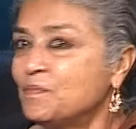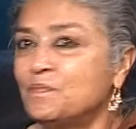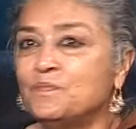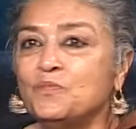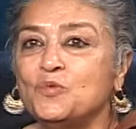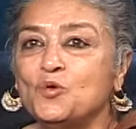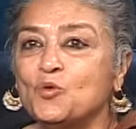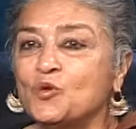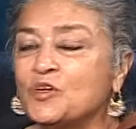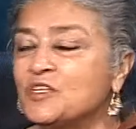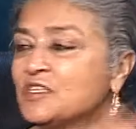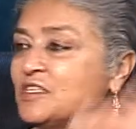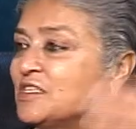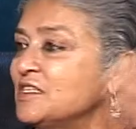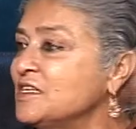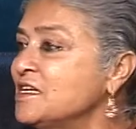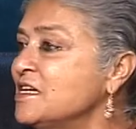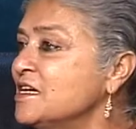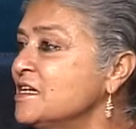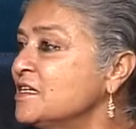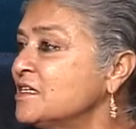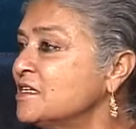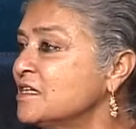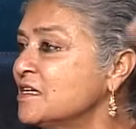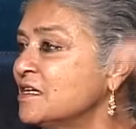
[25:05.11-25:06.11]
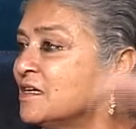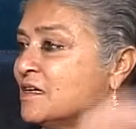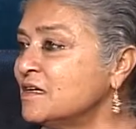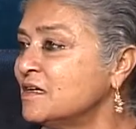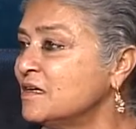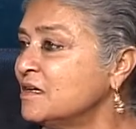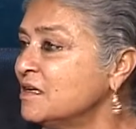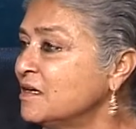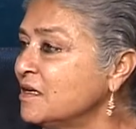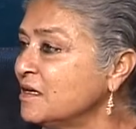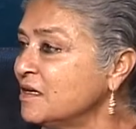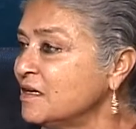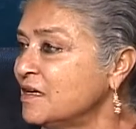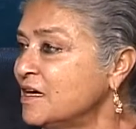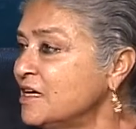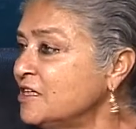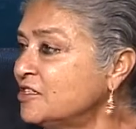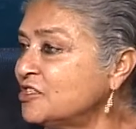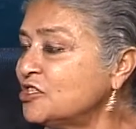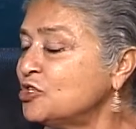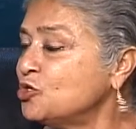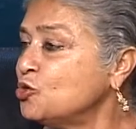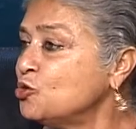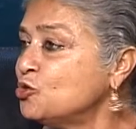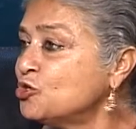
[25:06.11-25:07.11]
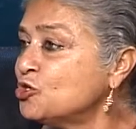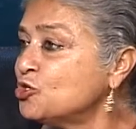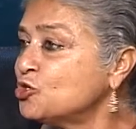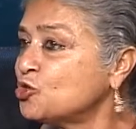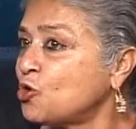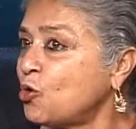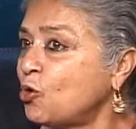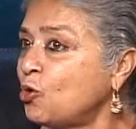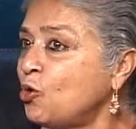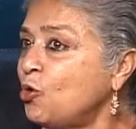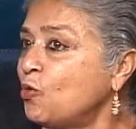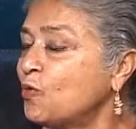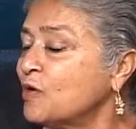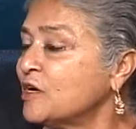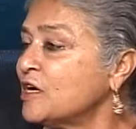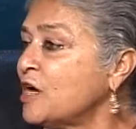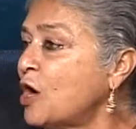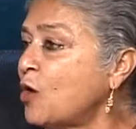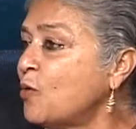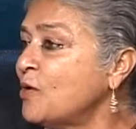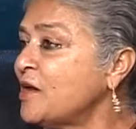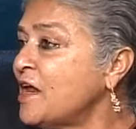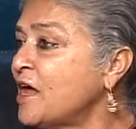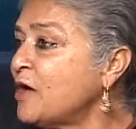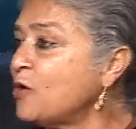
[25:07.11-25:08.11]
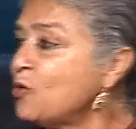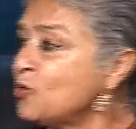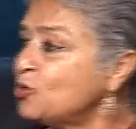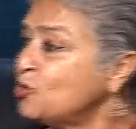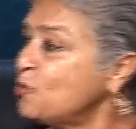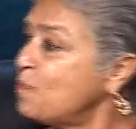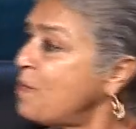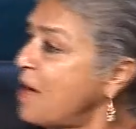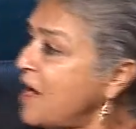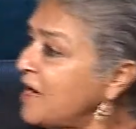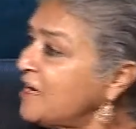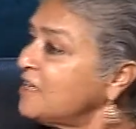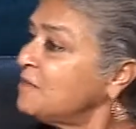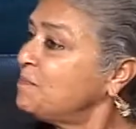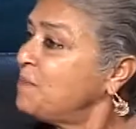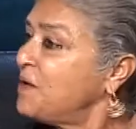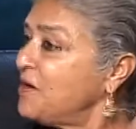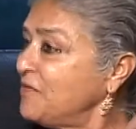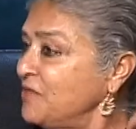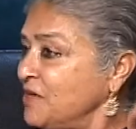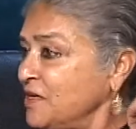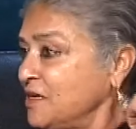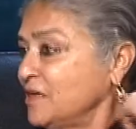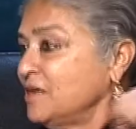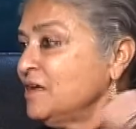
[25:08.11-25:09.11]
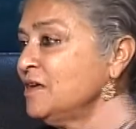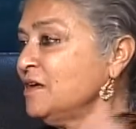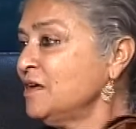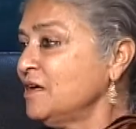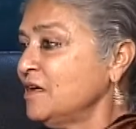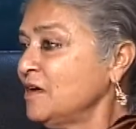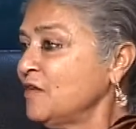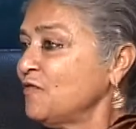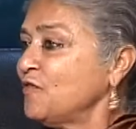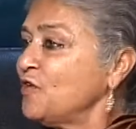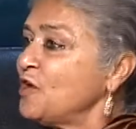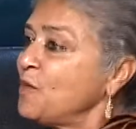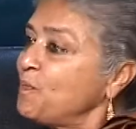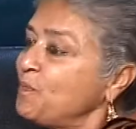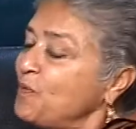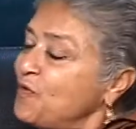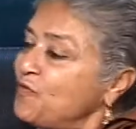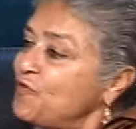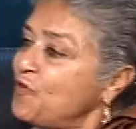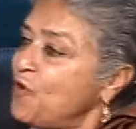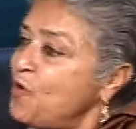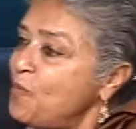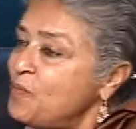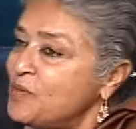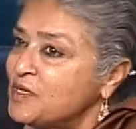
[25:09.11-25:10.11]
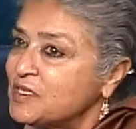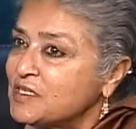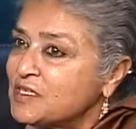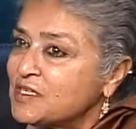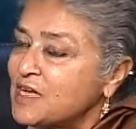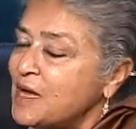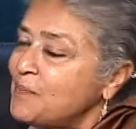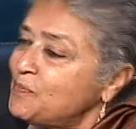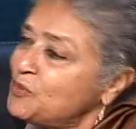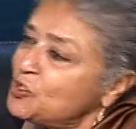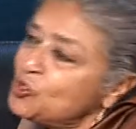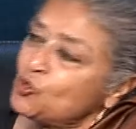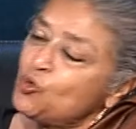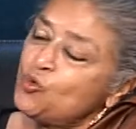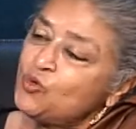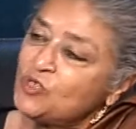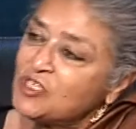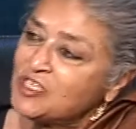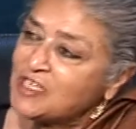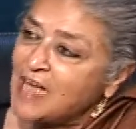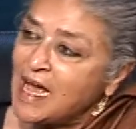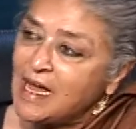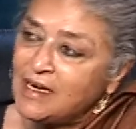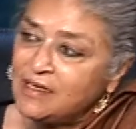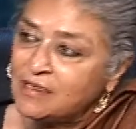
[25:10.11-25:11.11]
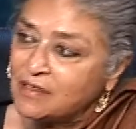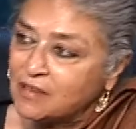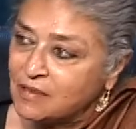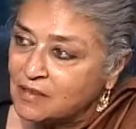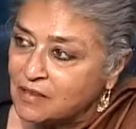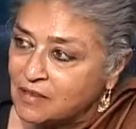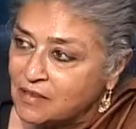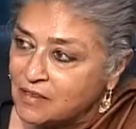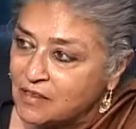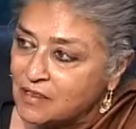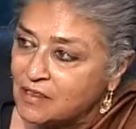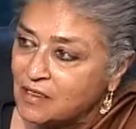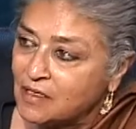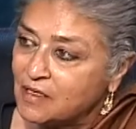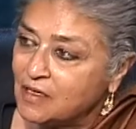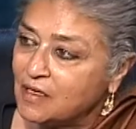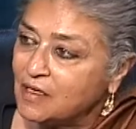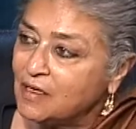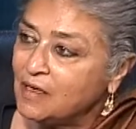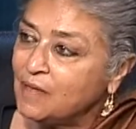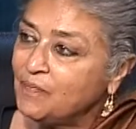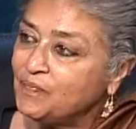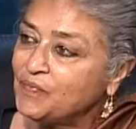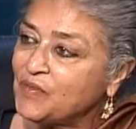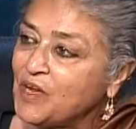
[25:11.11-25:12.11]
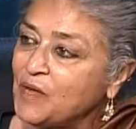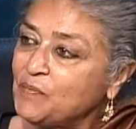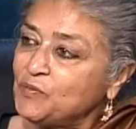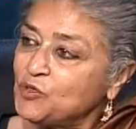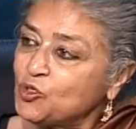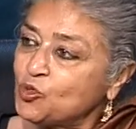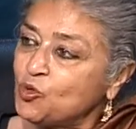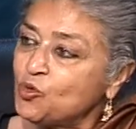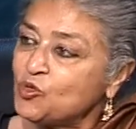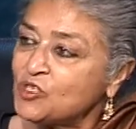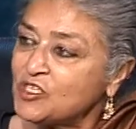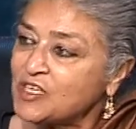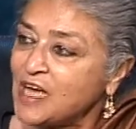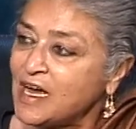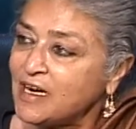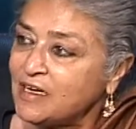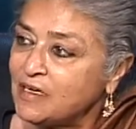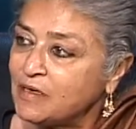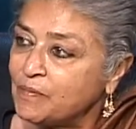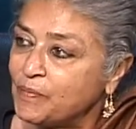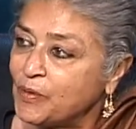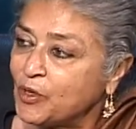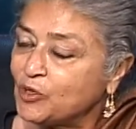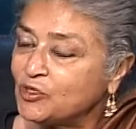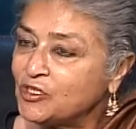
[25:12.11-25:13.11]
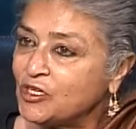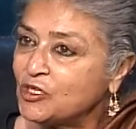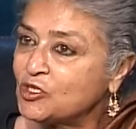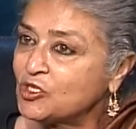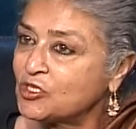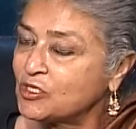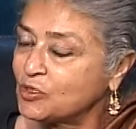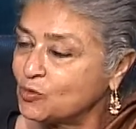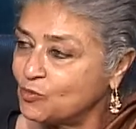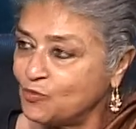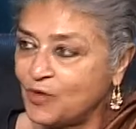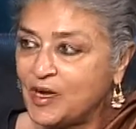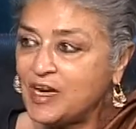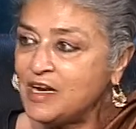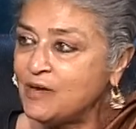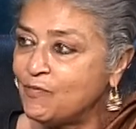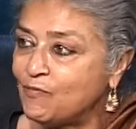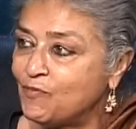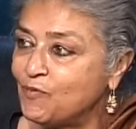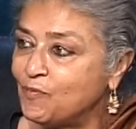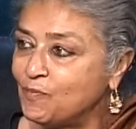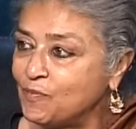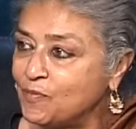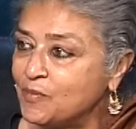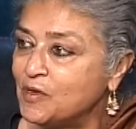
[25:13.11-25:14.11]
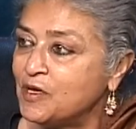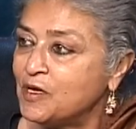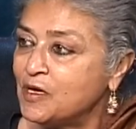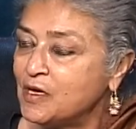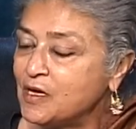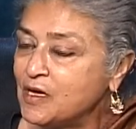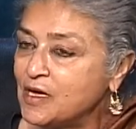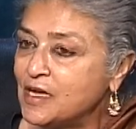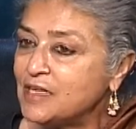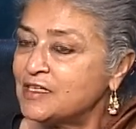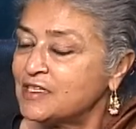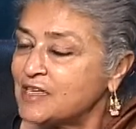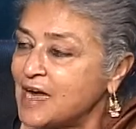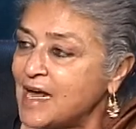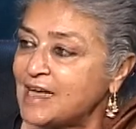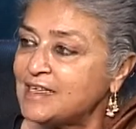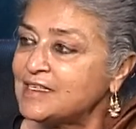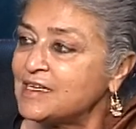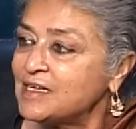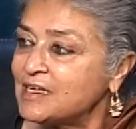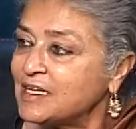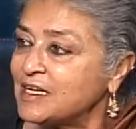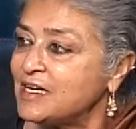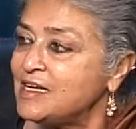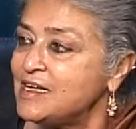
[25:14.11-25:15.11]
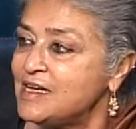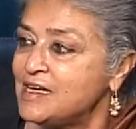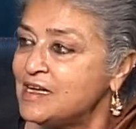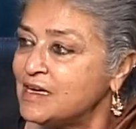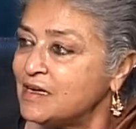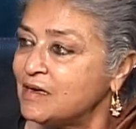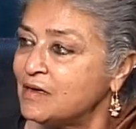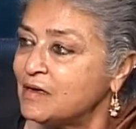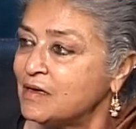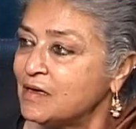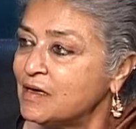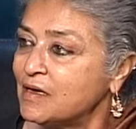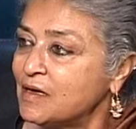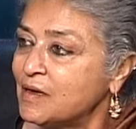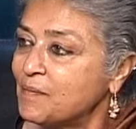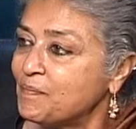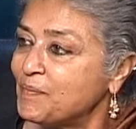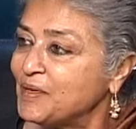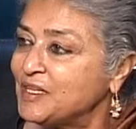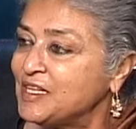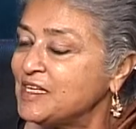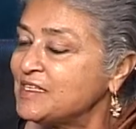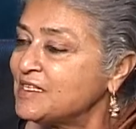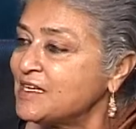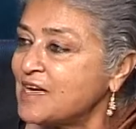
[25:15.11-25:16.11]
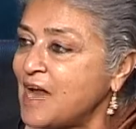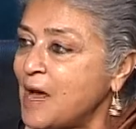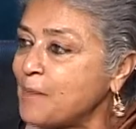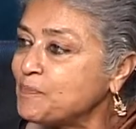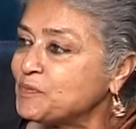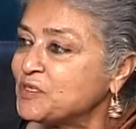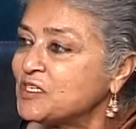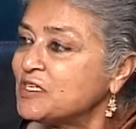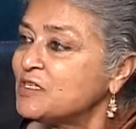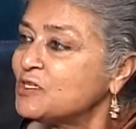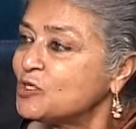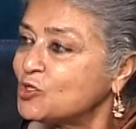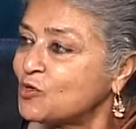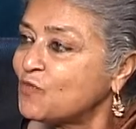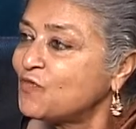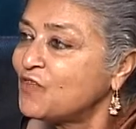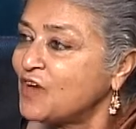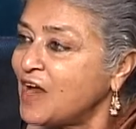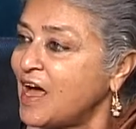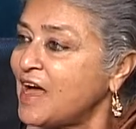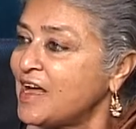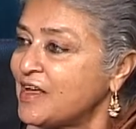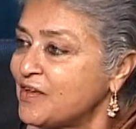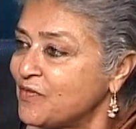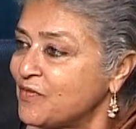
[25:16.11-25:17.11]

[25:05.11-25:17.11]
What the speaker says: You can see it in institutions all over. Now when I go to Bharat Bhavan for a performance, I'm so saddened. I'm so saddened because it's nice and clean, but there's an absence of life.